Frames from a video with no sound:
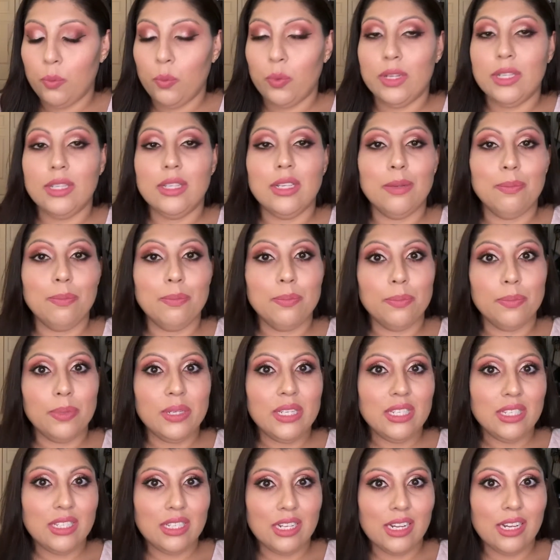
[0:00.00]
one
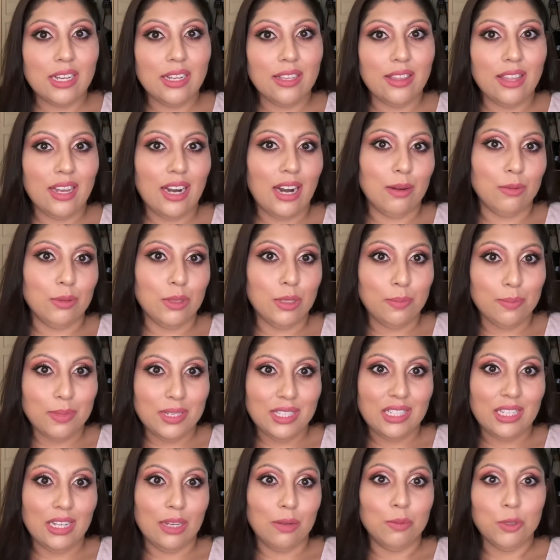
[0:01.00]
lipstick that I was
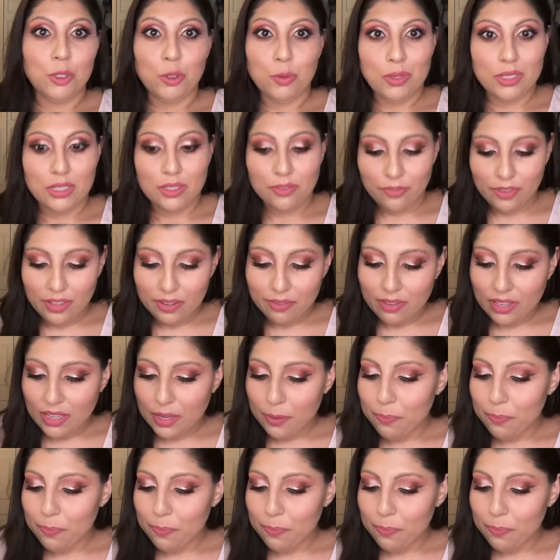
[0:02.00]
missing, which was Phoebe.